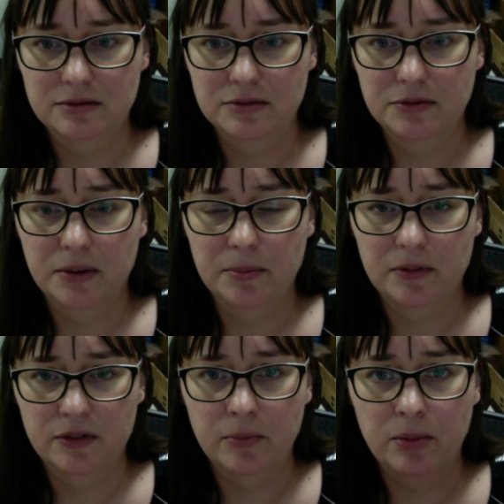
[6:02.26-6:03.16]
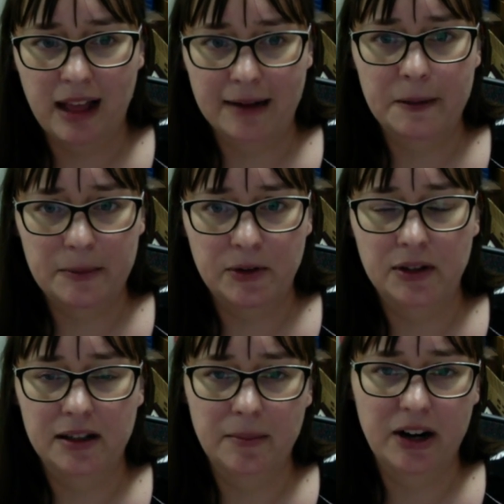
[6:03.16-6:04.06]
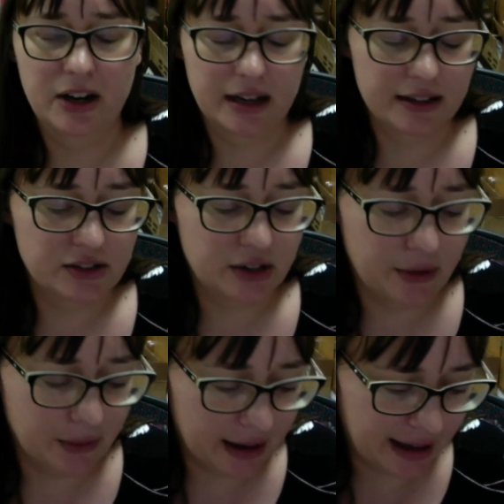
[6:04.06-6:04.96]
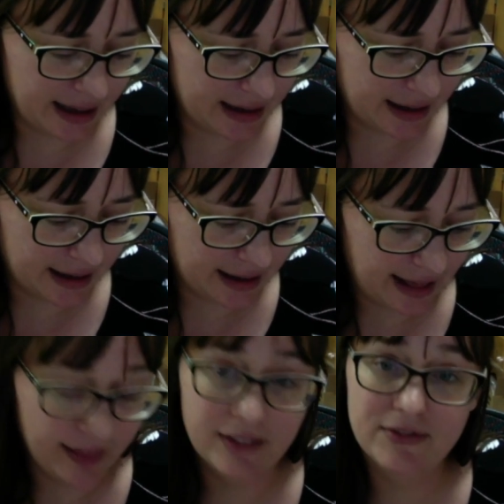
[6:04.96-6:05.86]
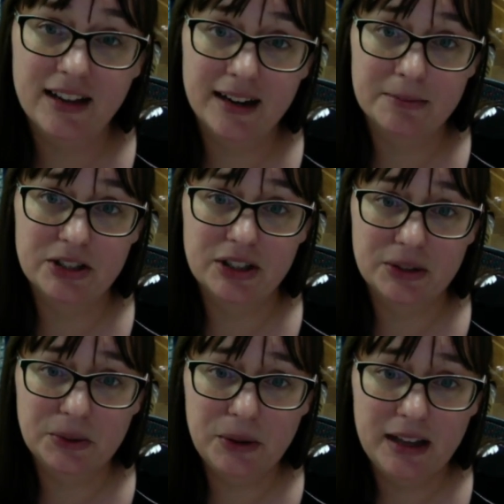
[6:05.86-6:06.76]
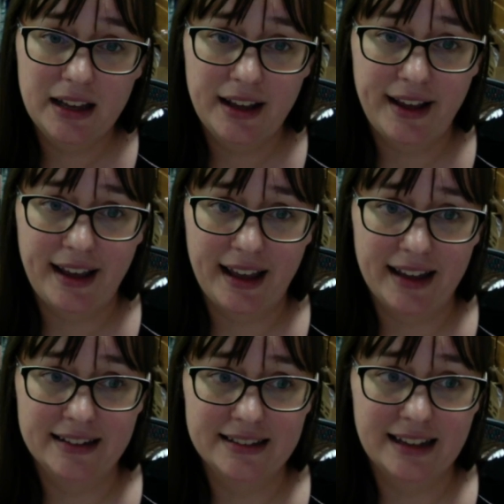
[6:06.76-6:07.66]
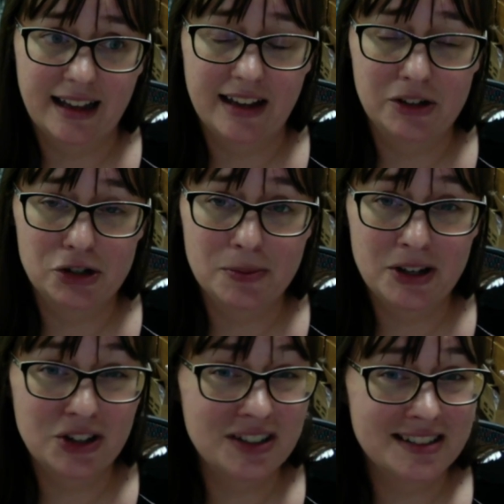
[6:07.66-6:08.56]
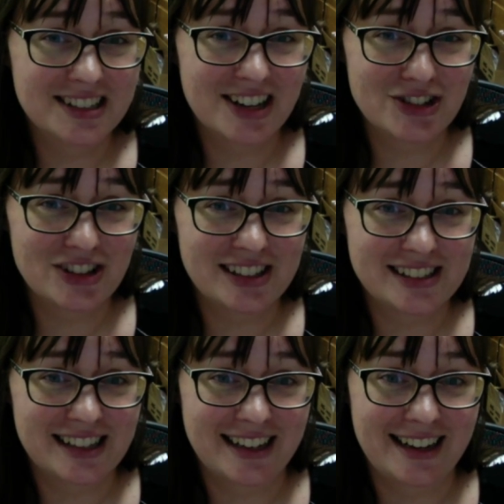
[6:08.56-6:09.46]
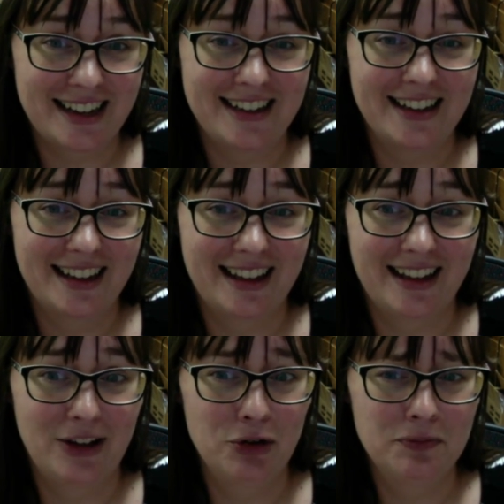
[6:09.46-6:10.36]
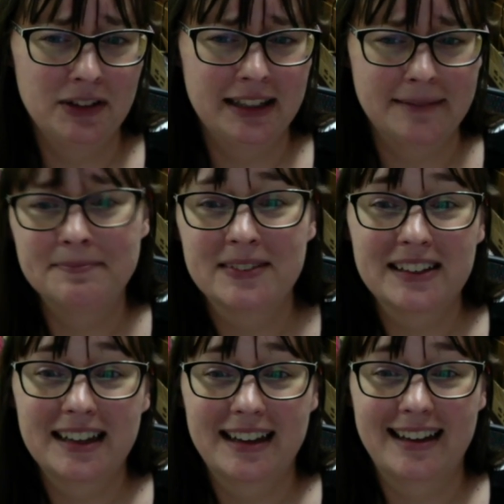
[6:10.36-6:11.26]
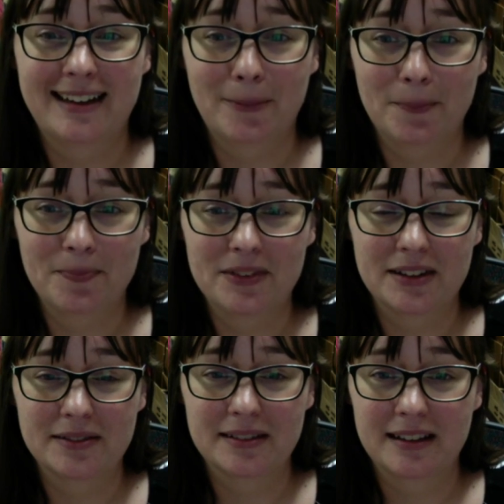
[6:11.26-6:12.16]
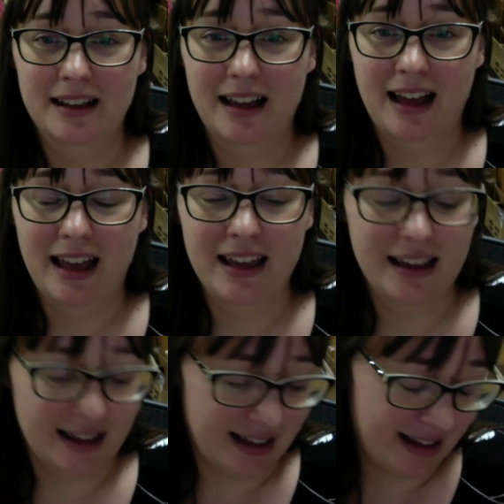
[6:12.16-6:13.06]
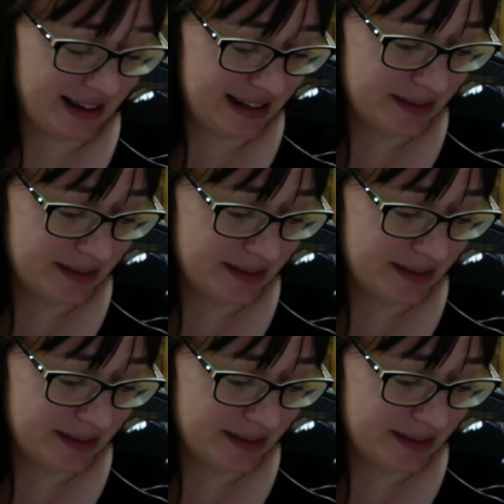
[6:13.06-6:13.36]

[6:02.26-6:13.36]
from Black people in America. So I lift that up to you, and it should be a good discussion this Sunday. Hopefully, um, I in the